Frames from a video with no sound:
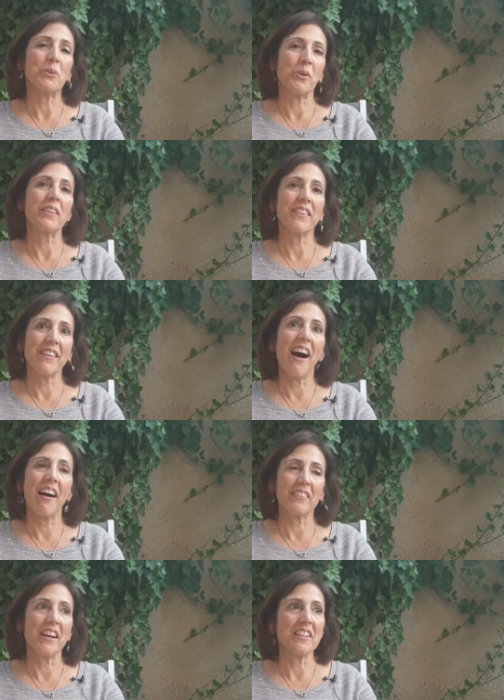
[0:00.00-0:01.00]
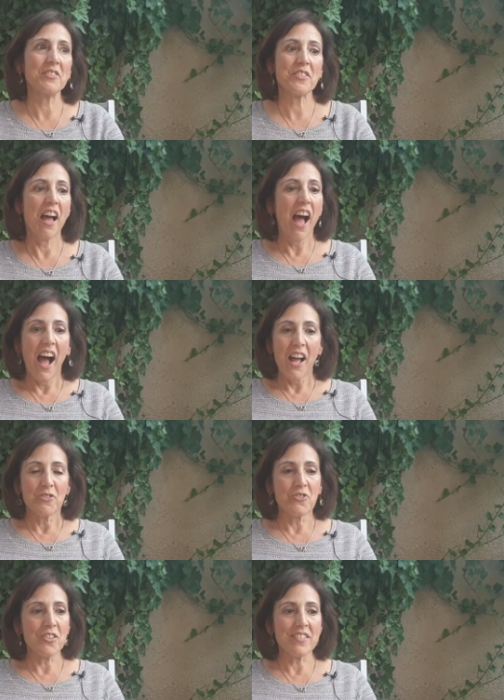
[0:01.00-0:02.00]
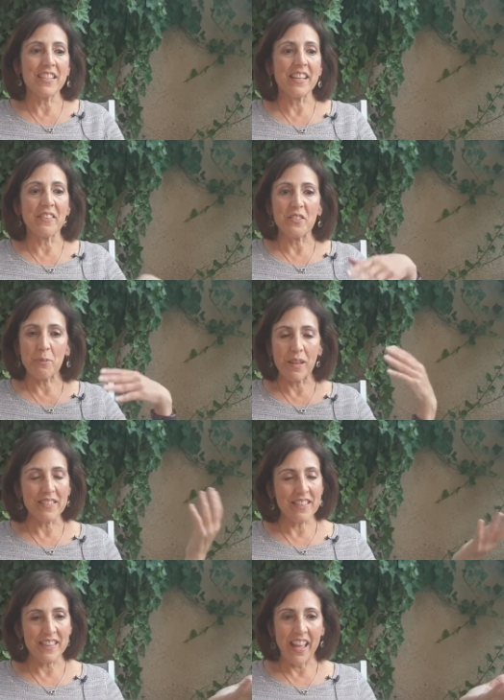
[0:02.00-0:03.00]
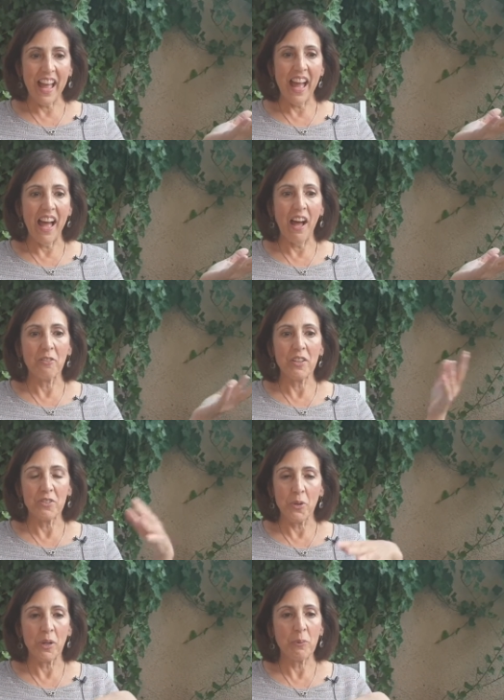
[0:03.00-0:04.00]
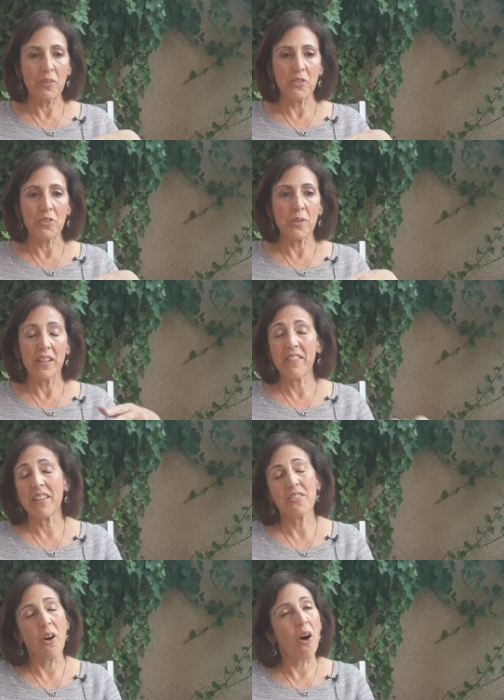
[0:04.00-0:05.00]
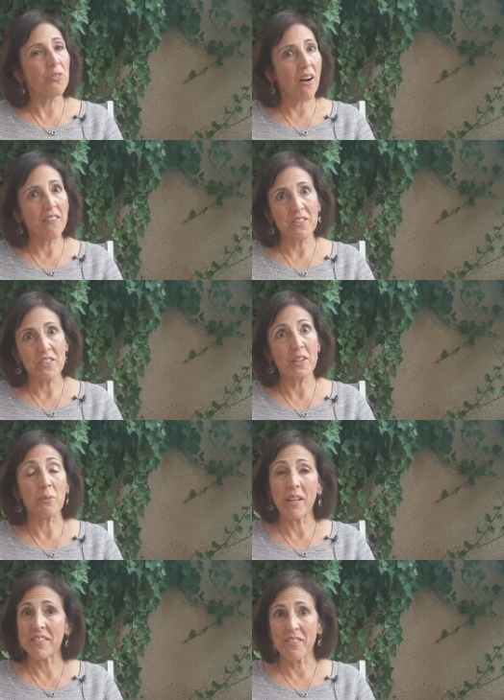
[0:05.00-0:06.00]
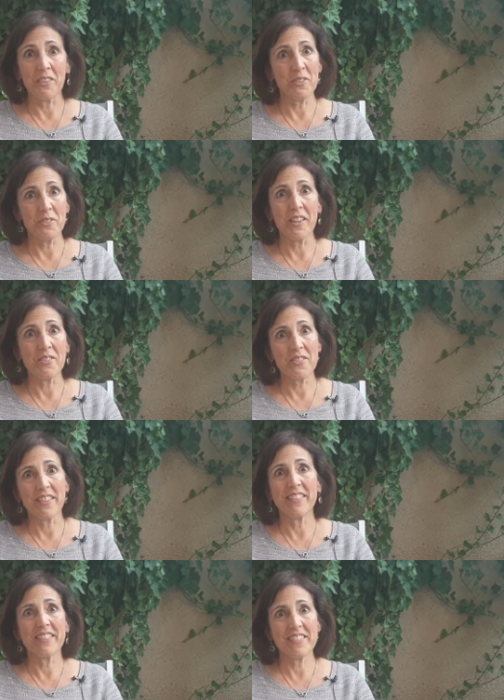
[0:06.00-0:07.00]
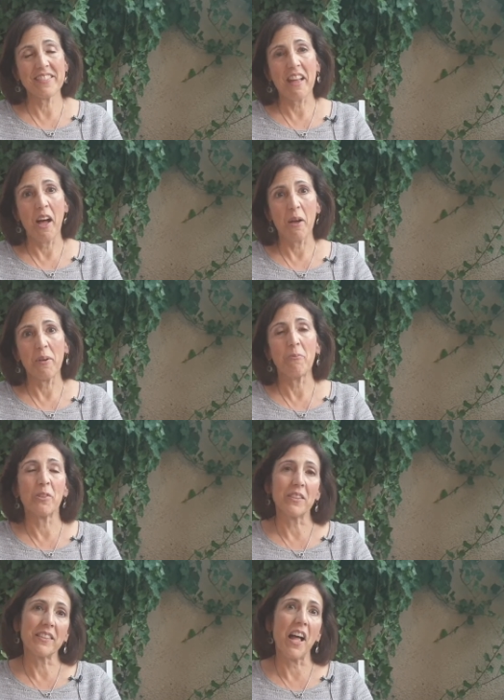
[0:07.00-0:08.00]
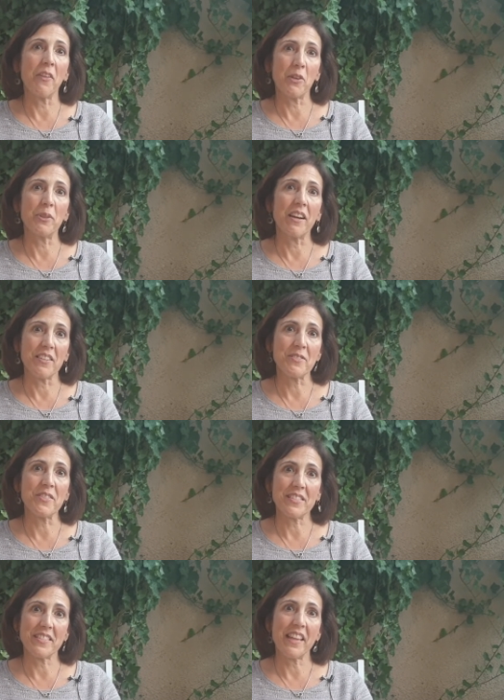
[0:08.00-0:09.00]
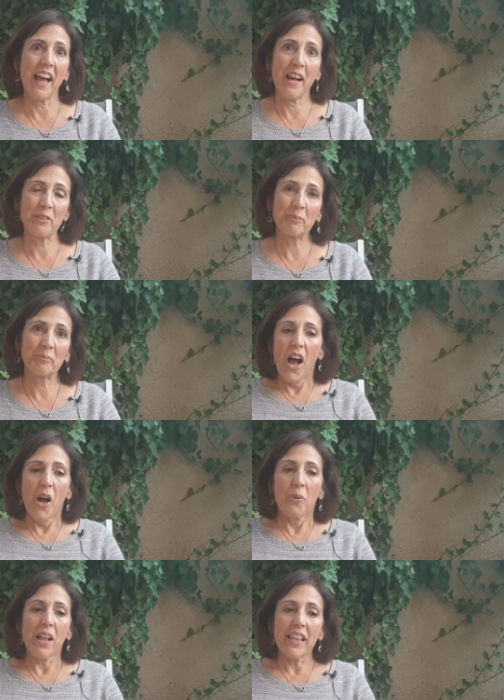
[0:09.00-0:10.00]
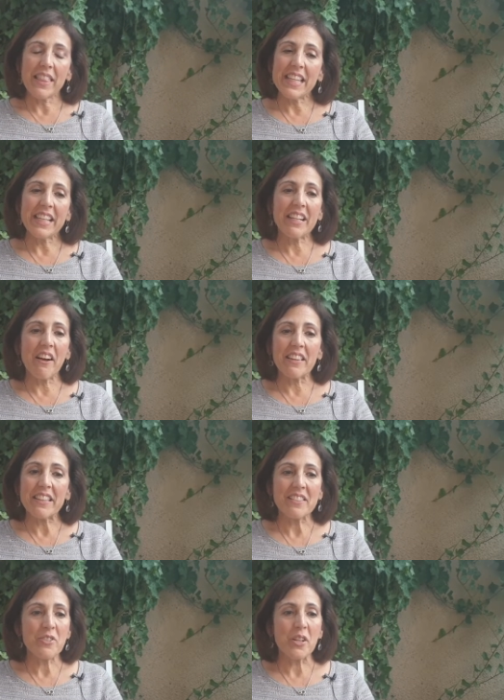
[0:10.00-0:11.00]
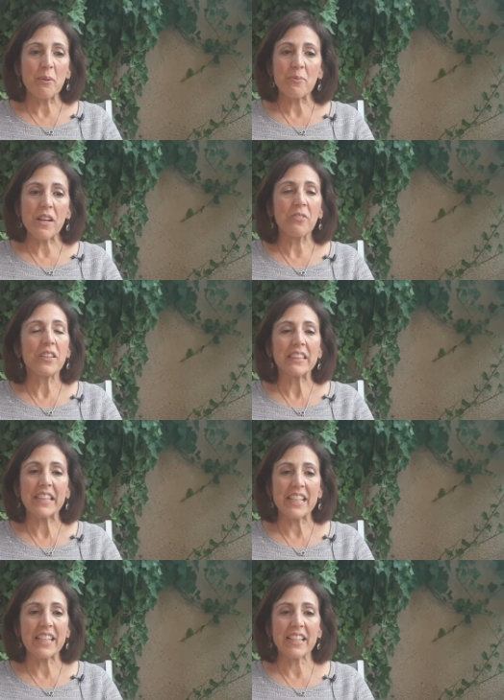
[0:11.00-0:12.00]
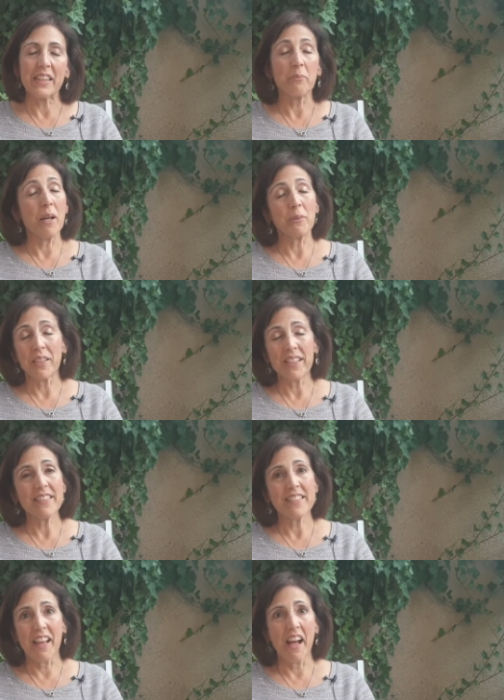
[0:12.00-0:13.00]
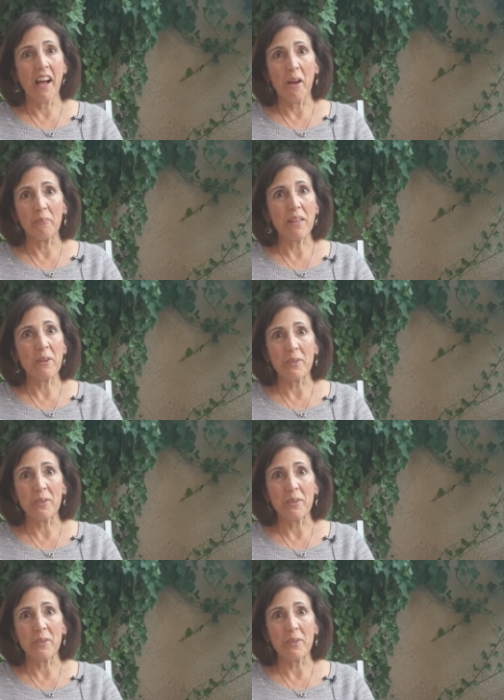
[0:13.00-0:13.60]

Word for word: one of the highlights. Just seeing the space that they have and knowing what they're doing, and that it's all volunteer based on donations. I'm really glad that we got to visit that. Well, I think on this trip, definitely the memories. It